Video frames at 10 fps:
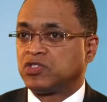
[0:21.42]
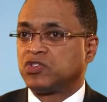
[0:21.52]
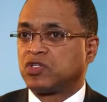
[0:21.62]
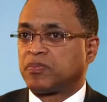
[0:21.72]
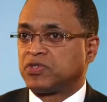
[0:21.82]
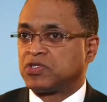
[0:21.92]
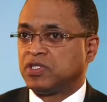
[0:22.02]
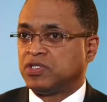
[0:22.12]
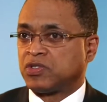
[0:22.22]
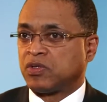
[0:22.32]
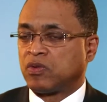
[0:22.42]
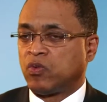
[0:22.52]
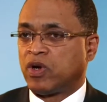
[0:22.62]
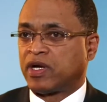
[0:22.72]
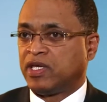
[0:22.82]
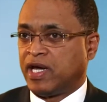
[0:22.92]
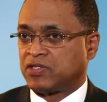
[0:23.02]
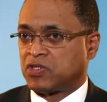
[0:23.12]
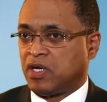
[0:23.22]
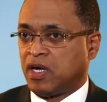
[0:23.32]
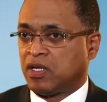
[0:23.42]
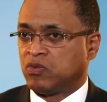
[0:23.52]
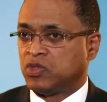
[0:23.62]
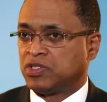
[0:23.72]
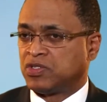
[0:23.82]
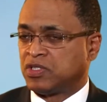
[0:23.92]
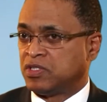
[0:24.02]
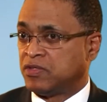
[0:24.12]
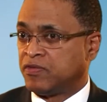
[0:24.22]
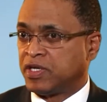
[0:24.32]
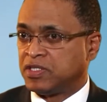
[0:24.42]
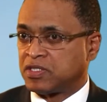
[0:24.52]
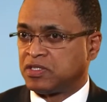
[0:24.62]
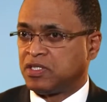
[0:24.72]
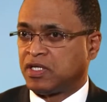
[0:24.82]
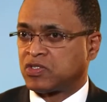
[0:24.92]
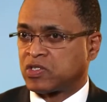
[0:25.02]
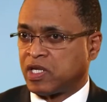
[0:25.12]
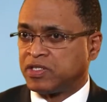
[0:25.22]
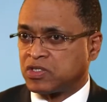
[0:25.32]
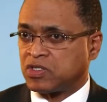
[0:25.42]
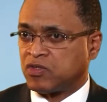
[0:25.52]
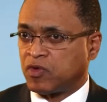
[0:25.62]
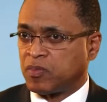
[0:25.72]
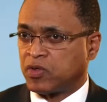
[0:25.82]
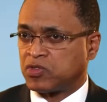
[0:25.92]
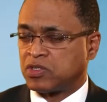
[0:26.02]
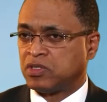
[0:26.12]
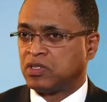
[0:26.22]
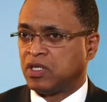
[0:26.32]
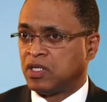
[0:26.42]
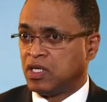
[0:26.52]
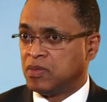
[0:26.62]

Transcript: this is a procedure where a CAT scan, which is a device that takes slices of a person in